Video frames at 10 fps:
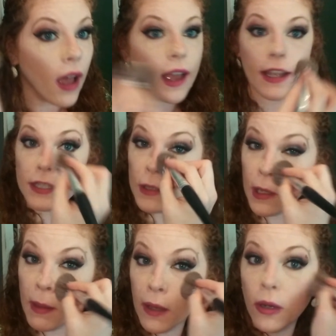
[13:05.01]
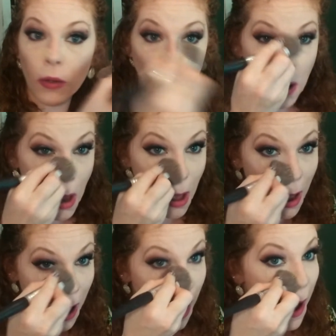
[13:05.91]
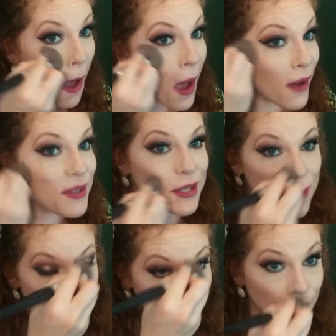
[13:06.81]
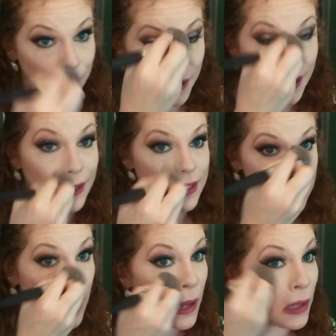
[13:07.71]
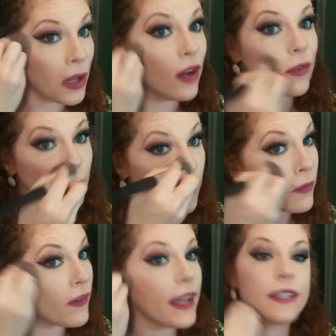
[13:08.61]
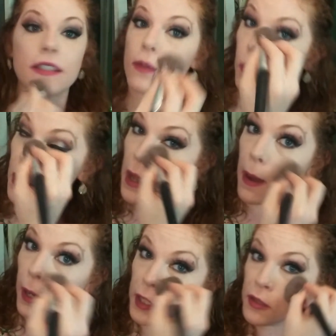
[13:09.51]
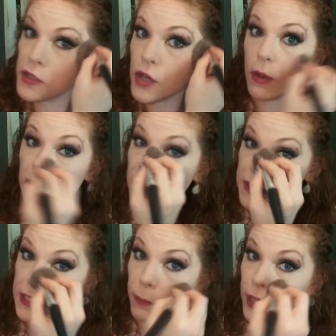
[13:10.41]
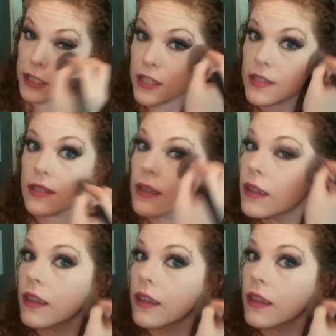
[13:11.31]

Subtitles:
That's a lot of powder. Hold on. I'm just going to repeat this all over my face. What are you doing, Fussy Britches?